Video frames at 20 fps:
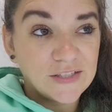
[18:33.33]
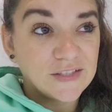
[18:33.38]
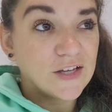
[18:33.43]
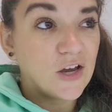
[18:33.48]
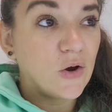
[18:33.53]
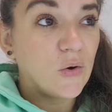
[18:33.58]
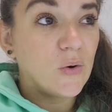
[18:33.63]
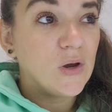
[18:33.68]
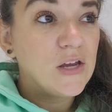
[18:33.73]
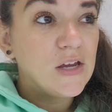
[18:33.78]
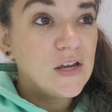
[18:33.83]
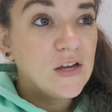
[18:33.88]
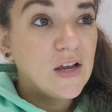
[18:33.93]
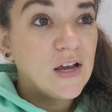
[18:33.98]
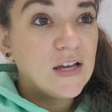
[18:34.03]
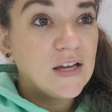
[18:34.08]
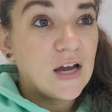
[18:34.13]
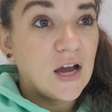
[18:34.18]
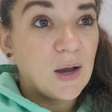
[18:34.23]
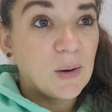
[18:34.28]
So
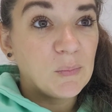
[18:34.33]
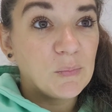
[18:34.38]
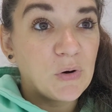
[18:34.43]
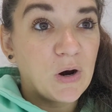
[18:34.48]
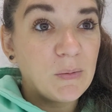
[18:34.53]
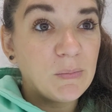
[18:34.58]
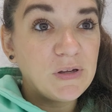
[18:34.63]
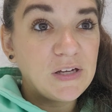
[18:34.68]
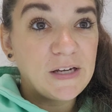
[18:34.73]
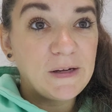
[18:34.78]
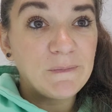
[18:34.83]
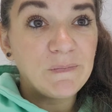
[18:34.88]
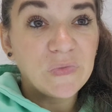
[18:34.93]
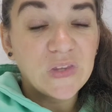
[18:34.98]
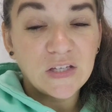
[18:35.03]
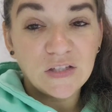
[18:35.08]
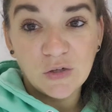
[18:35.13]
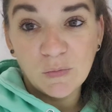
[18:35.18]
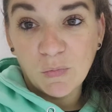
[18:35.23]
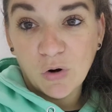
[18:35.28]
probably
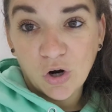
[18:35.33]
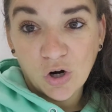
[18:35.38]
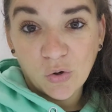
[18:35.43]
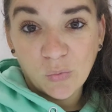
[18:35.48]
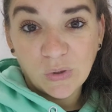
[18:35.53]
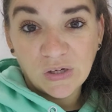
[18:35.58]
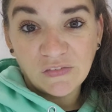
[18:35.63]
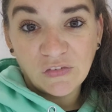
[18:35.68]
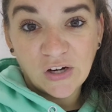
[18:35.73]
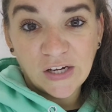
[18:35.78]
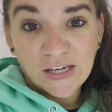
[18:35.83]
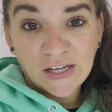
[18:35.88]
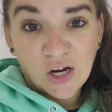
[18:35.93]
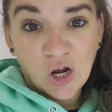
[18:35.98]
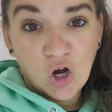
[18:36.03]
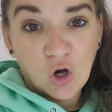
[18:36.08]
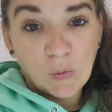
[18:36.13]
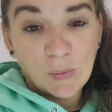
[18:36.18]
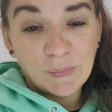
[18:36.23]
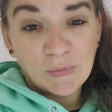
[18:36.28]
tomorrow, whenever I get
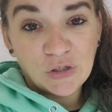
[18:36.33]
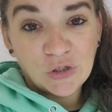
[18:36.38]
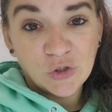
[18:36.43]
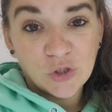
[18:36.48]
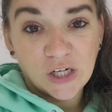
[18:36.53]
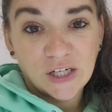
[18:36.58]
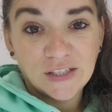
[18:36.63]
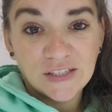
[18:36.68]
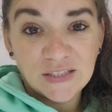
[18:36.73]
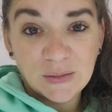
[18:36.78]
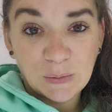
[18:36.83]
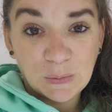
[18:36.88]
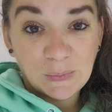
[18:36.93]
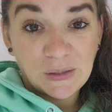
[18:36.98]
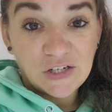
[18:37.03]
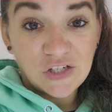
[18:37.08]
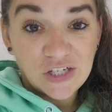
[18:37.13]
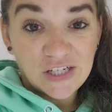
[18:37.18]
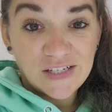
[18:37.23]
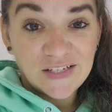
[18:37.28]
home, I'm going to try on some of
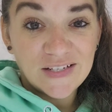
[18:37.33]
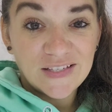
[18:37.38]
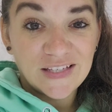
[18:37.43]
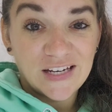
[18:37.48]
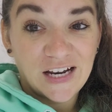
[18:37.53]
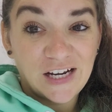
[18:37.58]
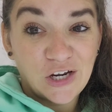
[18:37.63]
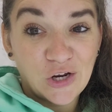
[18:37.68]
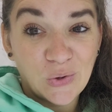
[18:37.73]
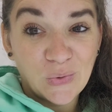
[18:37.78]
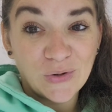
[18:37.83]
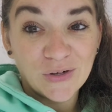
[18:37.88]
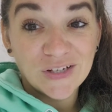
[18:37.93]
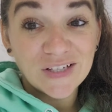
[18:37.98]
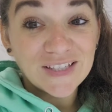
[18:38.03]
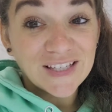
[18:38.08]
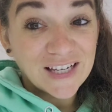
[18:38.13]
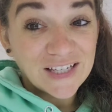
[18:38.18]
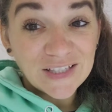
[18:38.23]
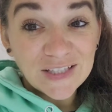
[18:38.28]
my jeans that I know are
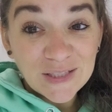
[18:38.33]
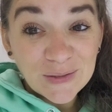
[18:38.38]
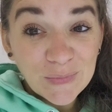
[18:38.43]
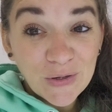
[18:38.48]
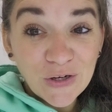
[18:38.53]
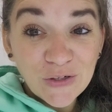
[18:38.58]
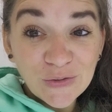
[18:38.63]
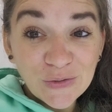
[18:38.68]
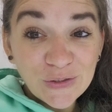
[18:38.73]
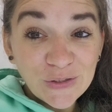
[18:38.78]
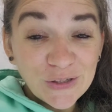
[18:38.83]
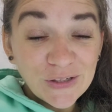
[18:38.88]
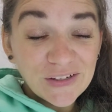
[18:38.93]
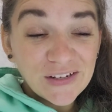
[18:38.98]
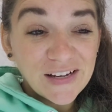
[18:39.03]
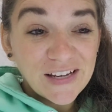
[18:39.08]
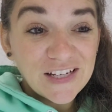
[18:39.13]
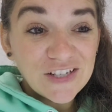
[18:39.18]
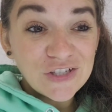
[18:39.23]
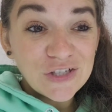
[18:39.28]
a size
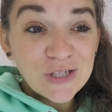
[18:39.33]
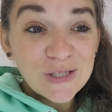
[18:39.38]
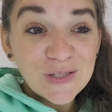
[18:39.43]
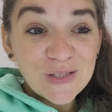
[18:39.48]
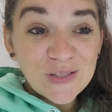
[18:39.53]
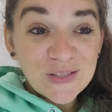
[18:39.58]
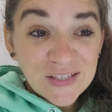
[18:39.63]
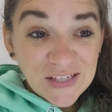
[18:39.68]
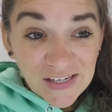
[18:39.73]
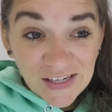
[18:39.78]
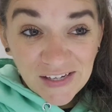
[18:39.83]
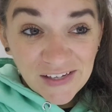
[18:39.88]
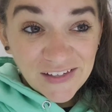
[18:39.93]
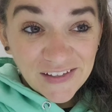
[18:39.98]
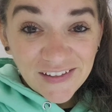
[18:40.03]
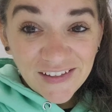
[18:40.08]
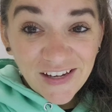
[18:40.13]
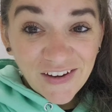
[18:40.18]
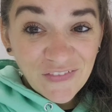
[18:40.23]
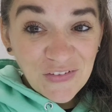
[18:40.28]
smaller and just
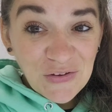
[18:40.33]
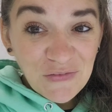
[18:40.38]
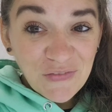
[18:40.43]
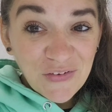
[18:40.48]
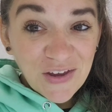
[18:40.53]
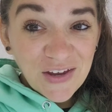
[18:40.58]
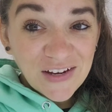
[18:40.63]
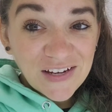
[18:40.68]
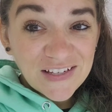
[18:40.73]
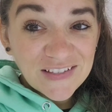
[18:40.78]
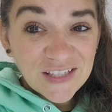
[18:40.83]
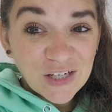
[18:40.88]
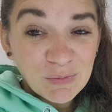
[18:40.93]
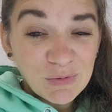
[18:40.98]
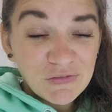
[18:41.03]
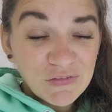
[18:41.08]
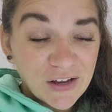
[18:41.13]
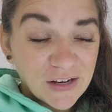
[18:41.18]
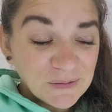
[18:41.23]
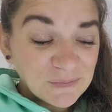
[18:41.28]
see if they fit, because it'll
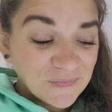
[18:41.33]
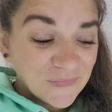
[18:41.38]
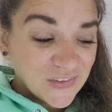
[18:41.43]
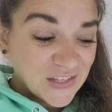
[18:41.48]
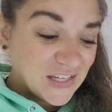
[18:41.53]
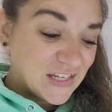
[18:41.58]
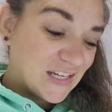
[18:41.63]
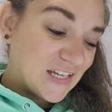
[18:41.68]
be fun.